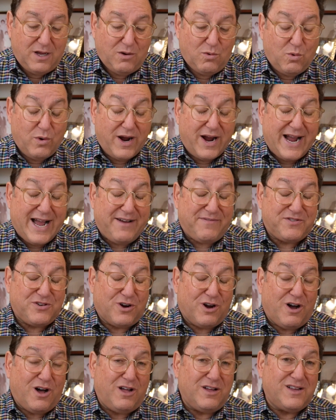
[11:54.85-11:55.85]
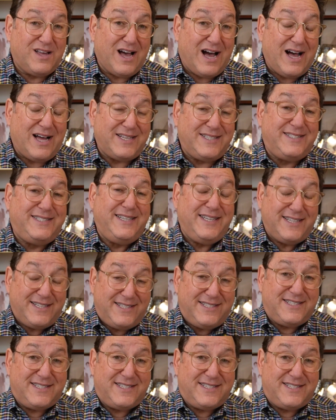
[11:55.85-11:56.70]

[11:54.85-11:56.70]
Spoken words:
where after all God did